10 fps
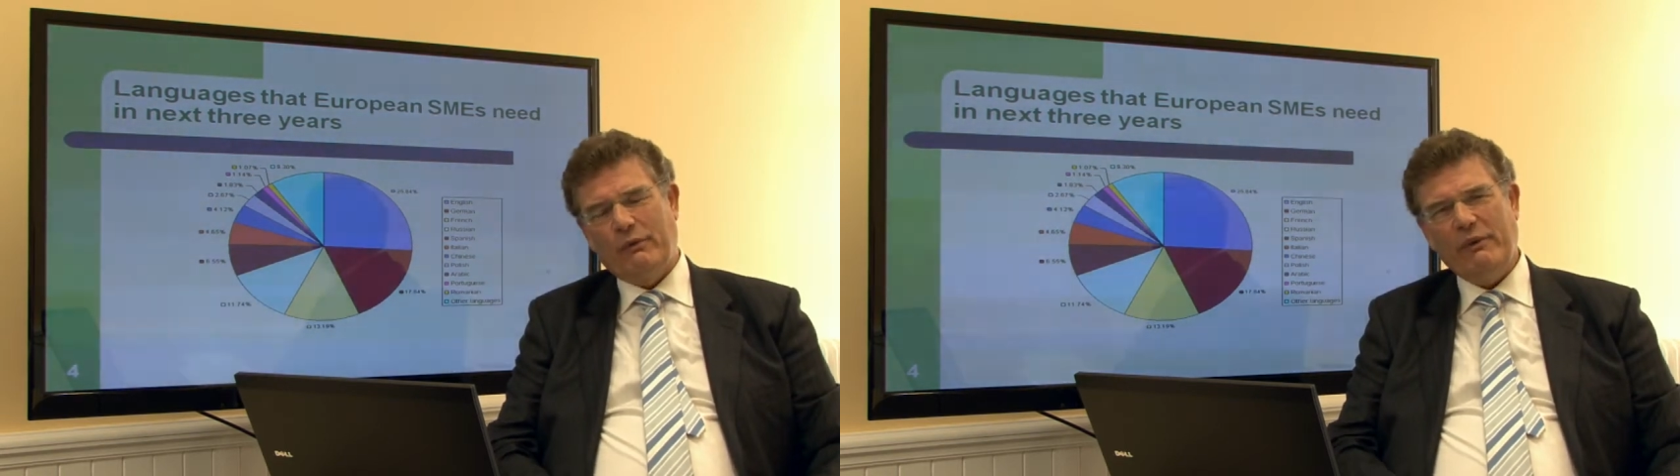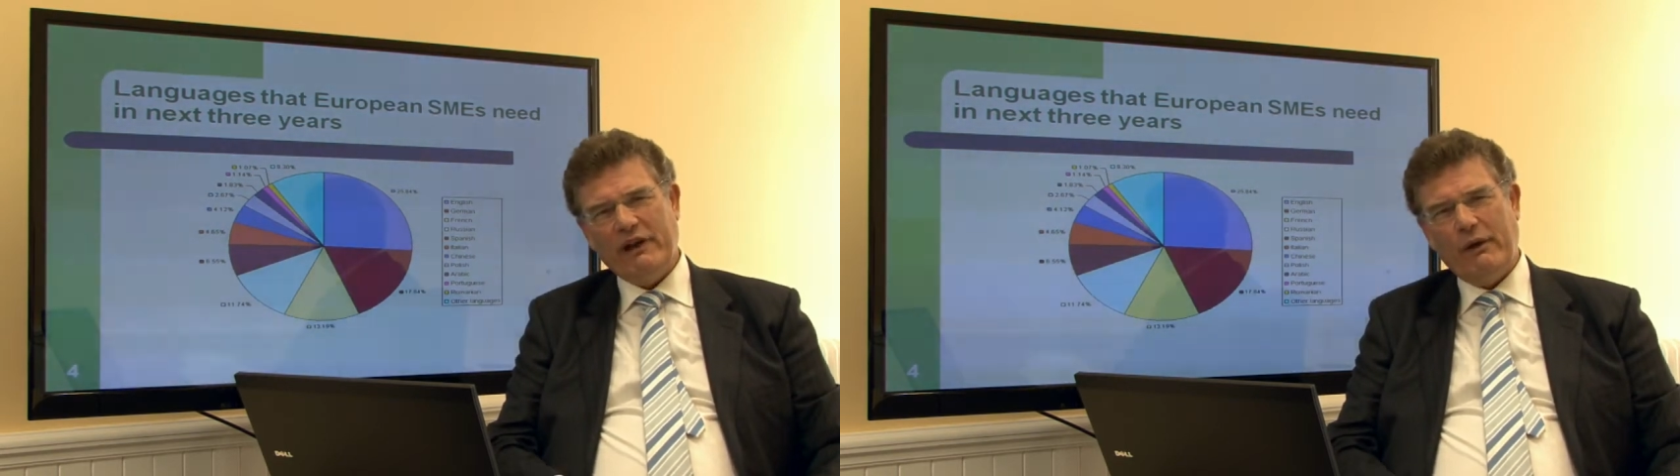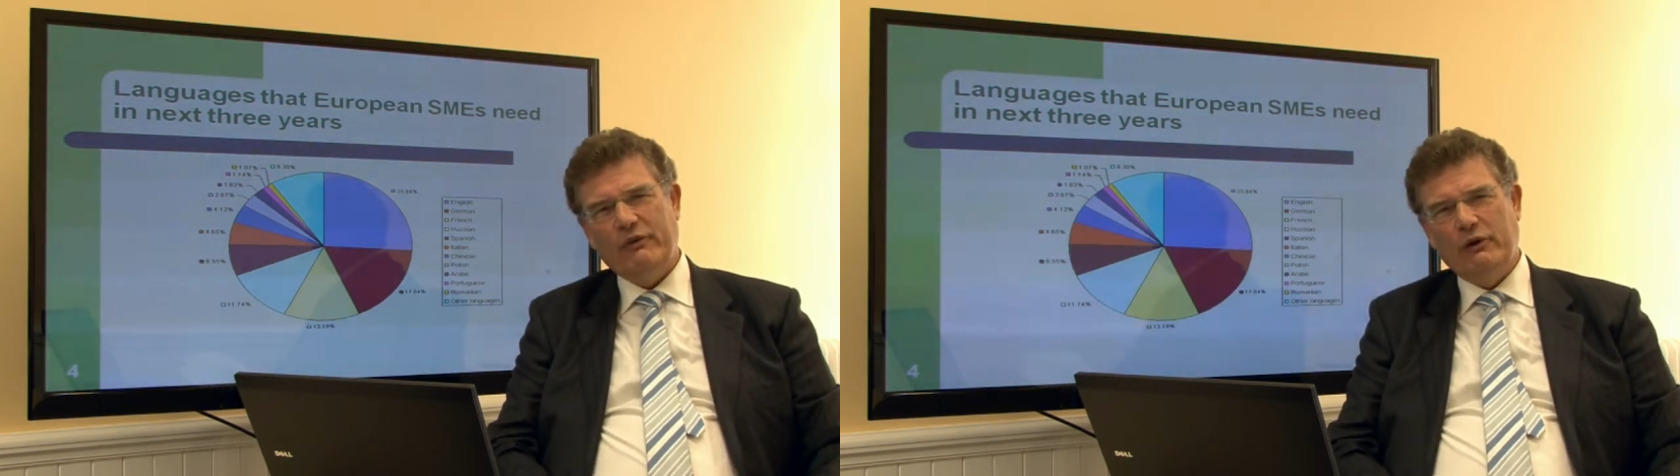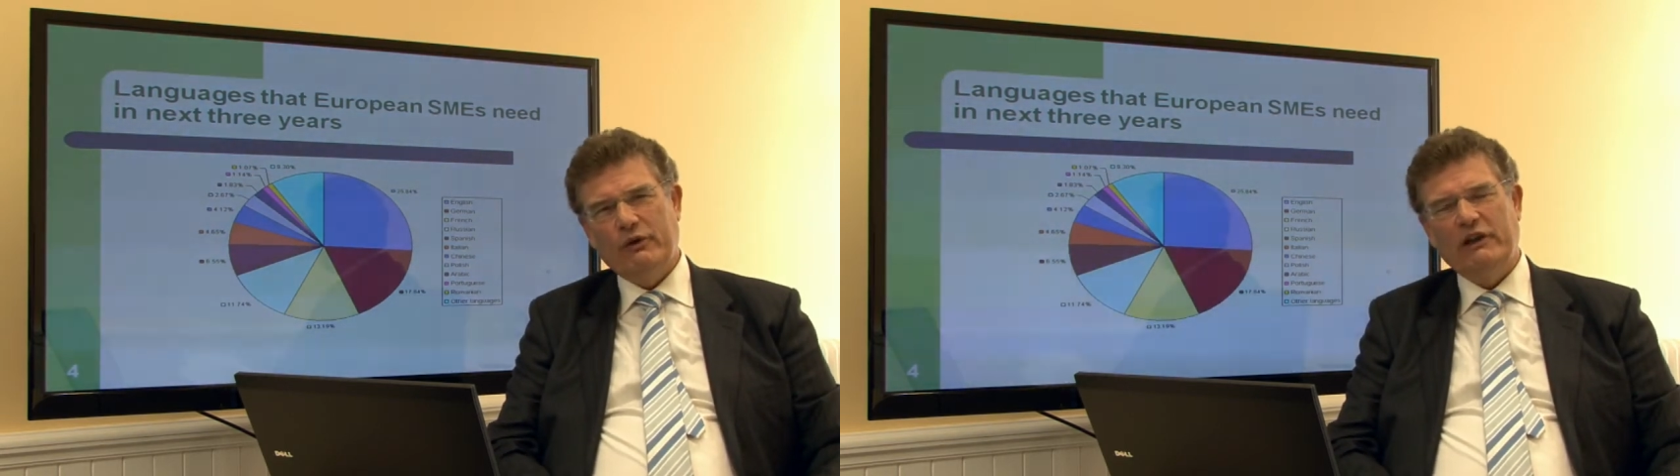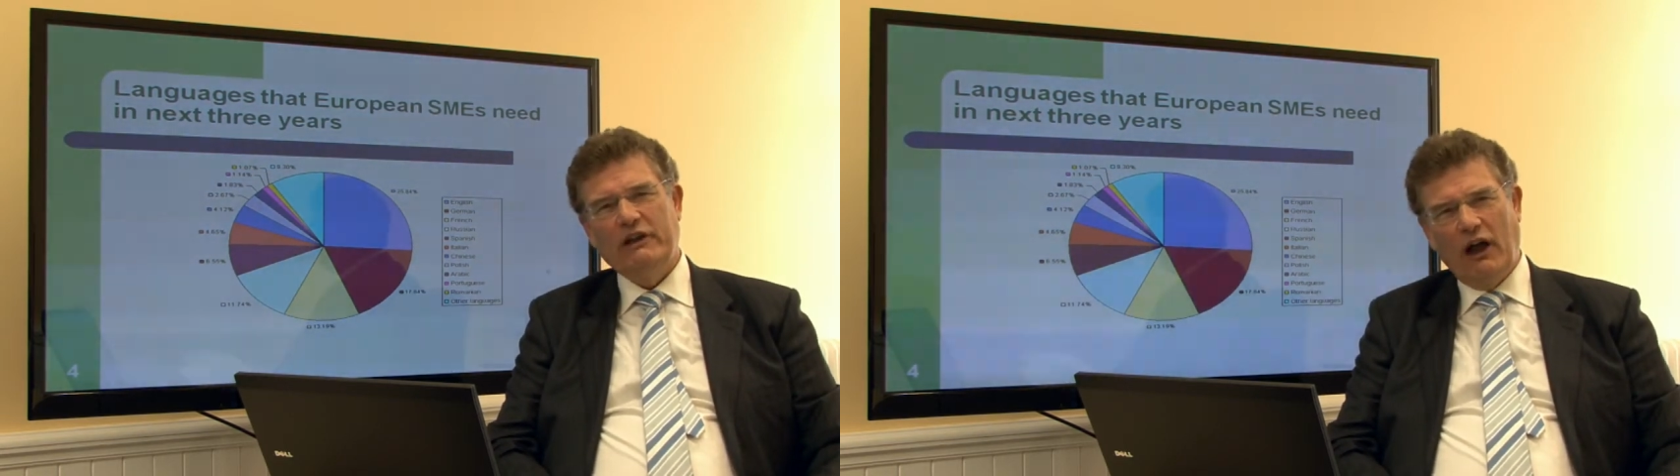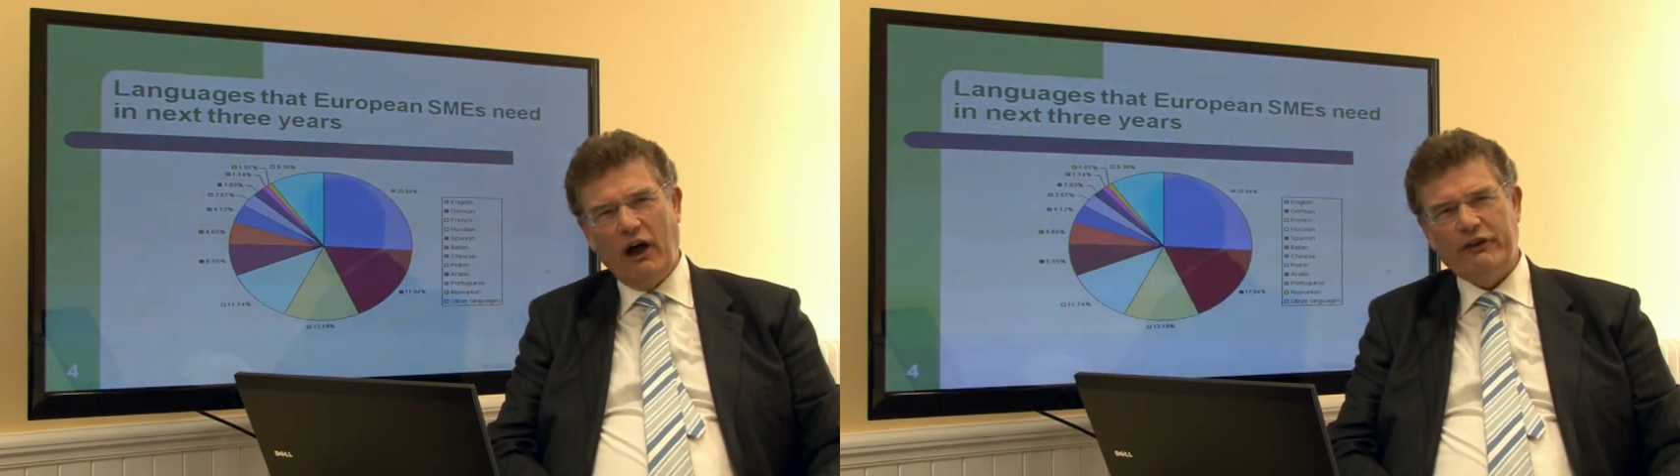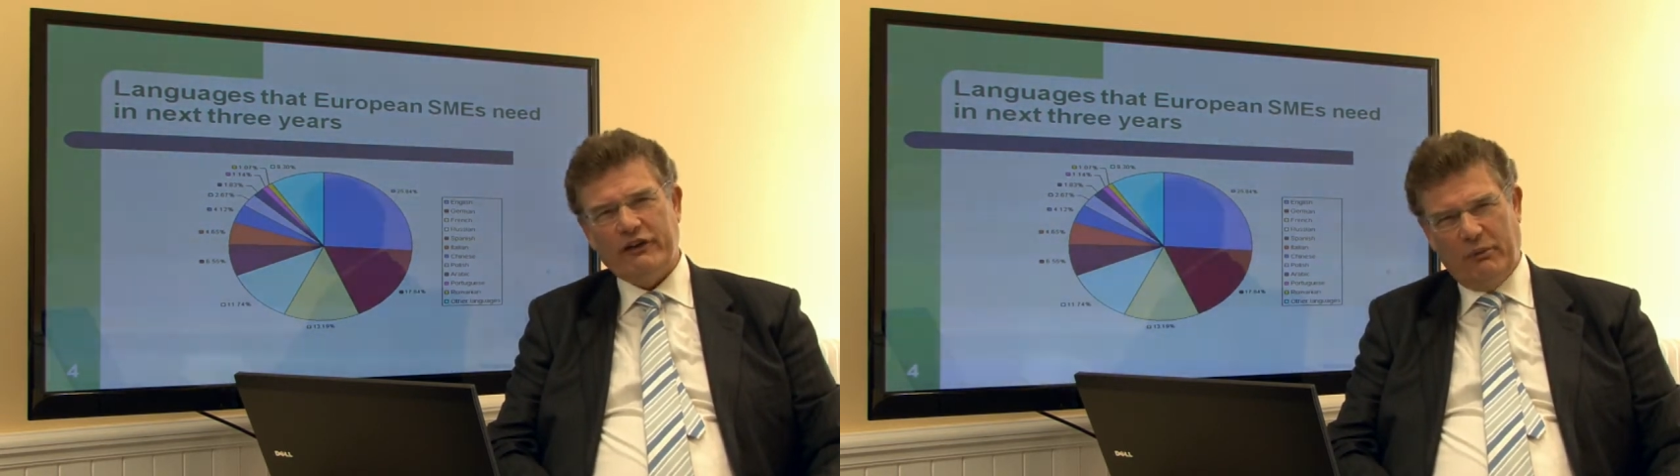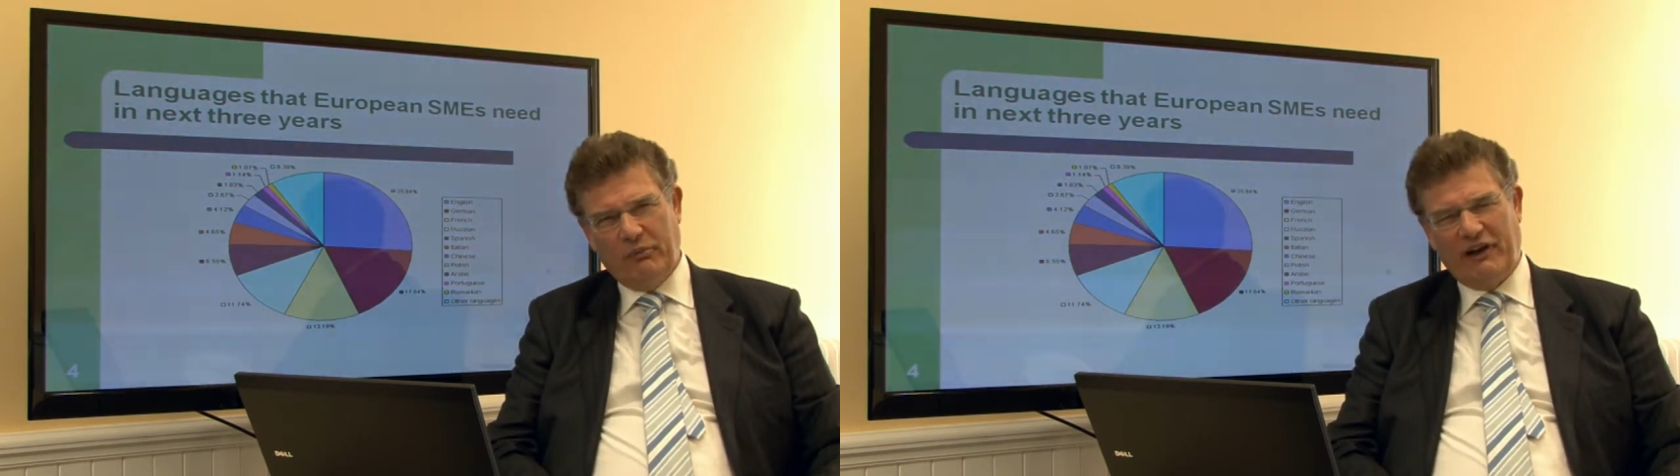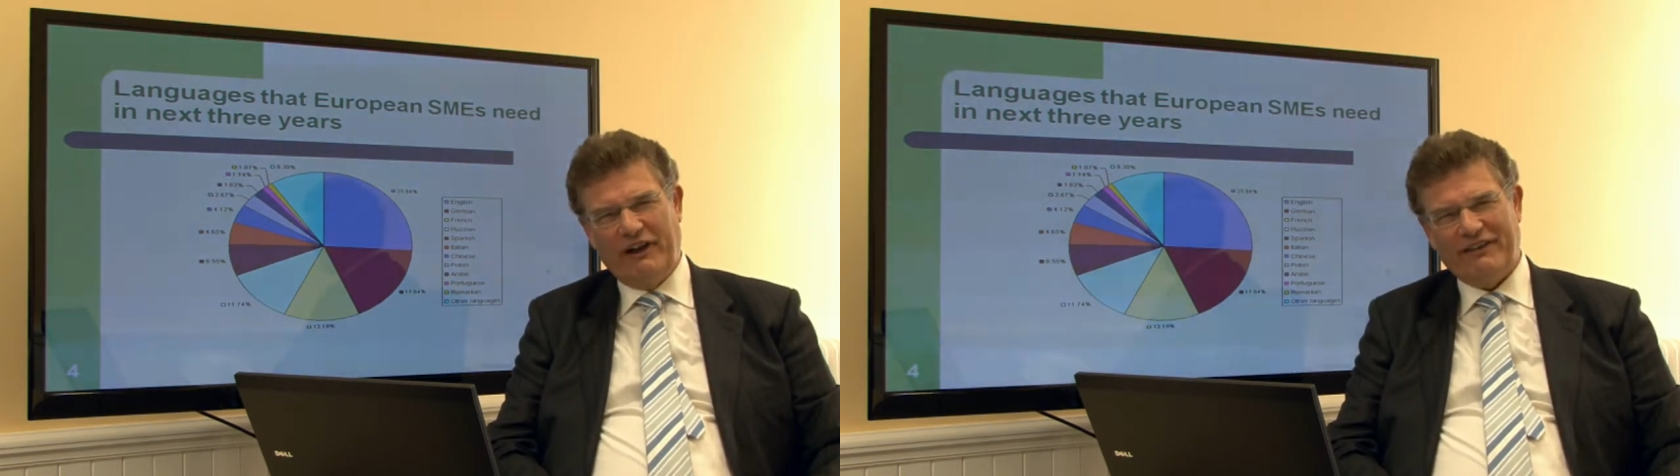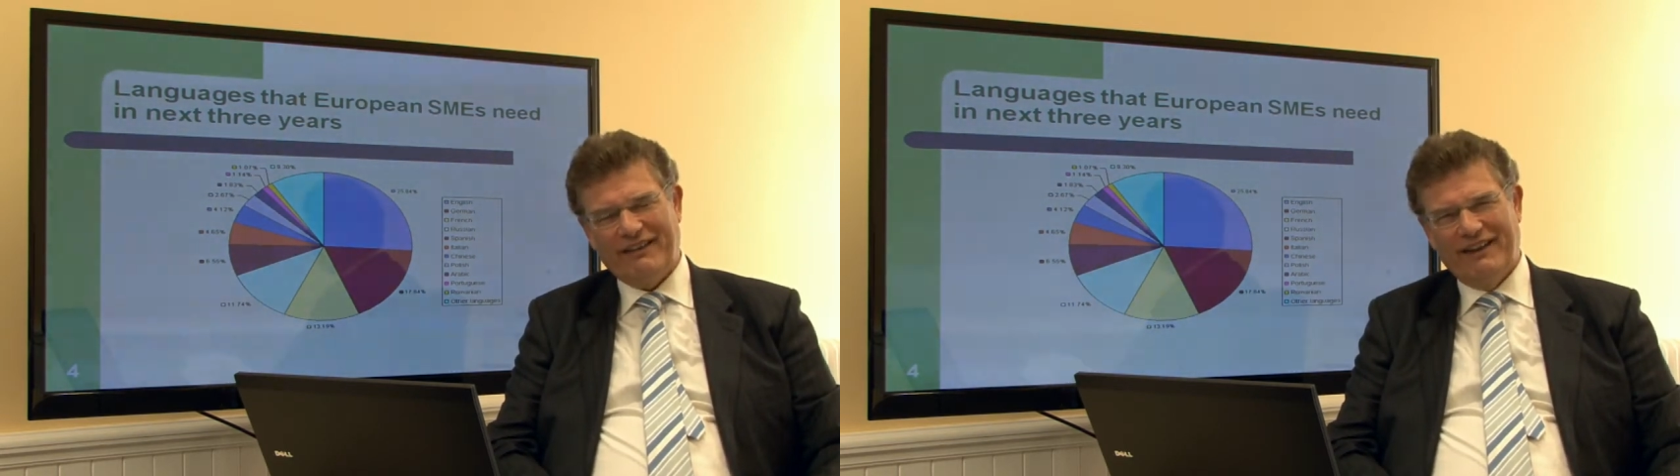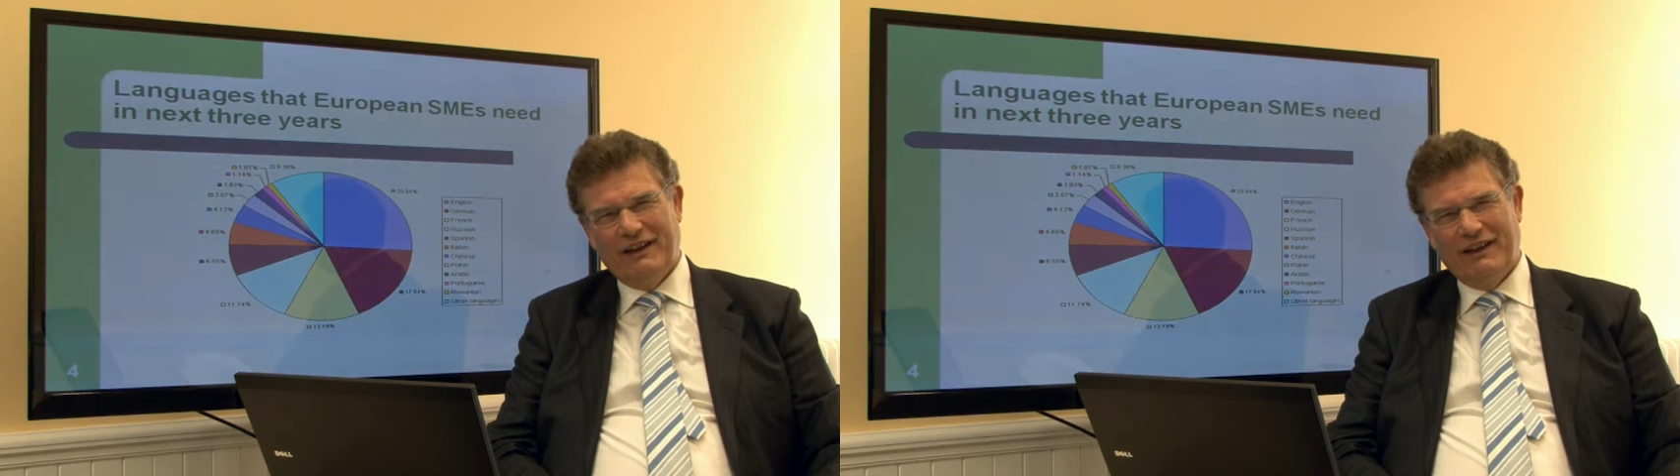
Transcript: When we come to look at large companies,